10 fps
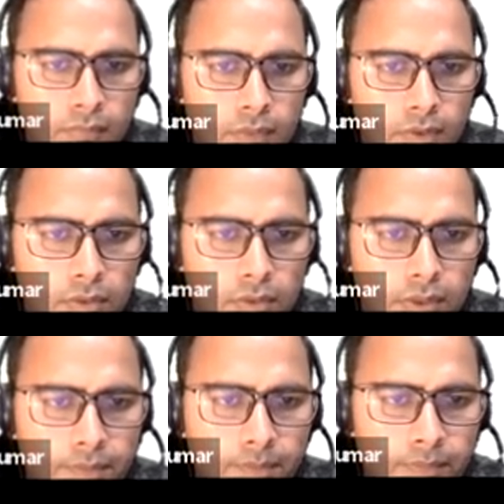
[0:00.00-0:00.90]
Okay,
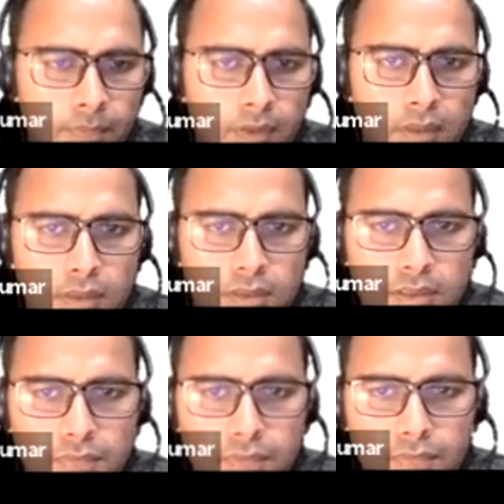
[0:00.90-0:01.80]
yeah, this
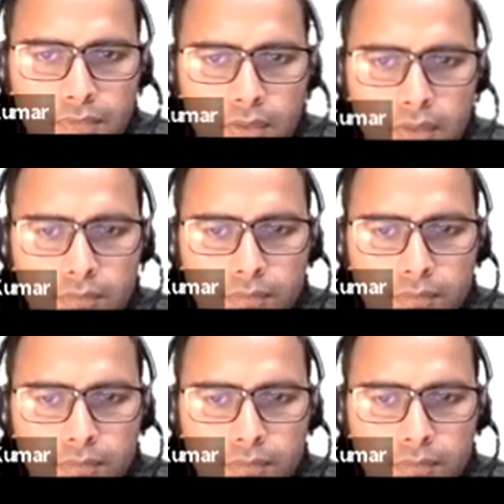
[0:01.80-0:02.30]
is fifth one,